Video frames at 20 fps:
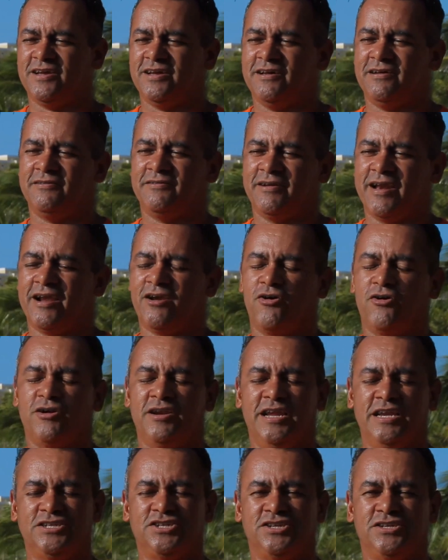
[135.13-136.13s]

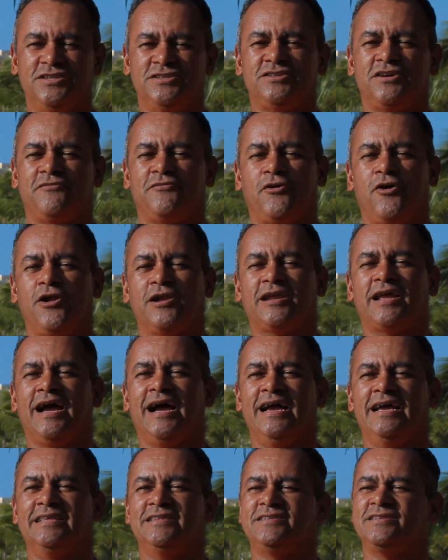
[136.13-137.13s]
recognitions of all
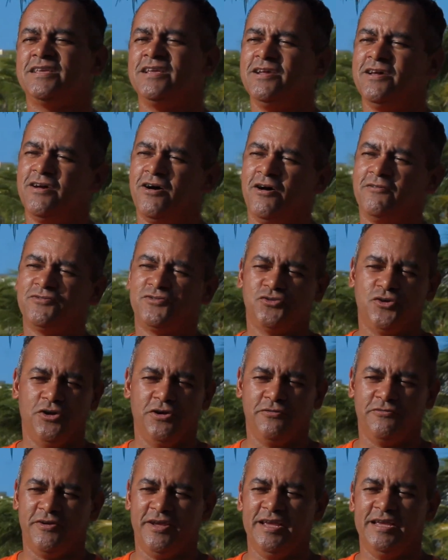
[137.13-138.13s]
kinds of
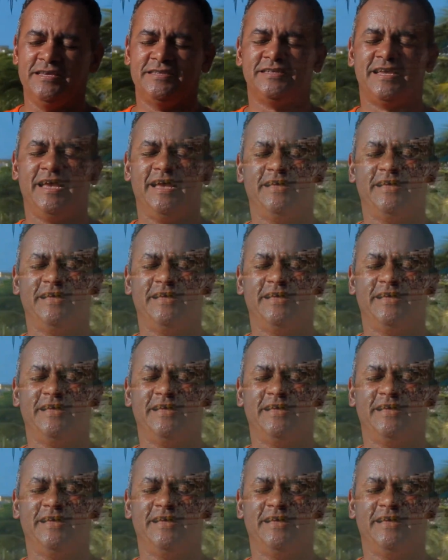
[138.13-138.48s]
surveys